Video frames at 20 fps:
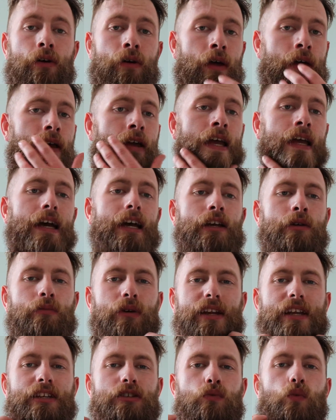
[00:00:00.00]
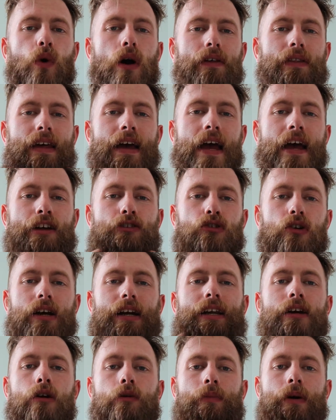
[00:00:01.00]
and you might need to work the hairdryer
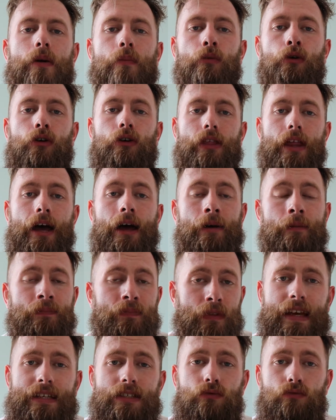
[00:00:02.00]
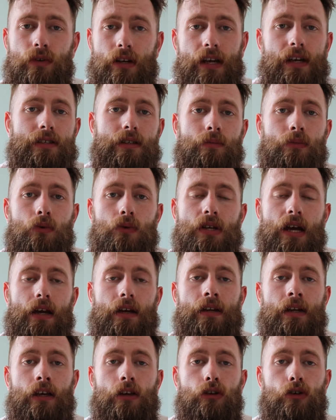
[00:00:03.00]
a little bit more there. It's a really simple
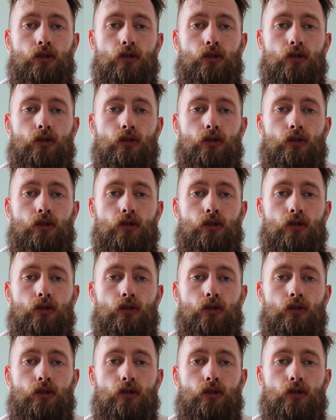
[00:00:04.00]
technique.